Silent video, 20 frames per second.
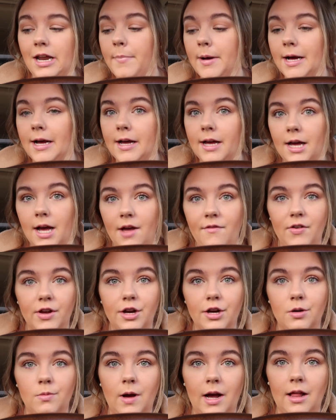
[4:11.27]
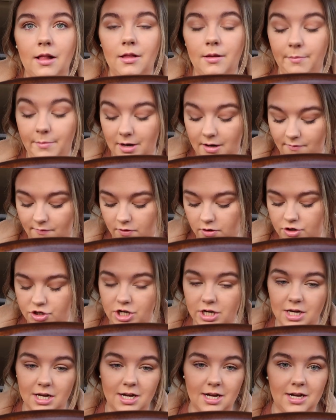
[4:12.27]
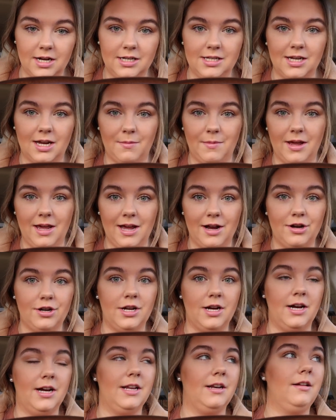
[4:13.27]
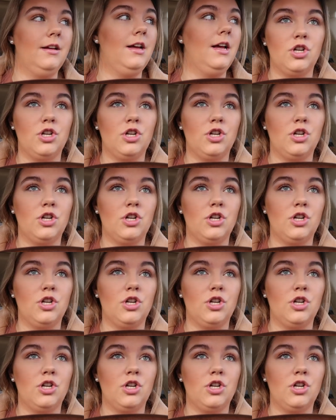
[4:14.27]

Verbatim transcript: But I figured while I'm in Virginia to get my hair done,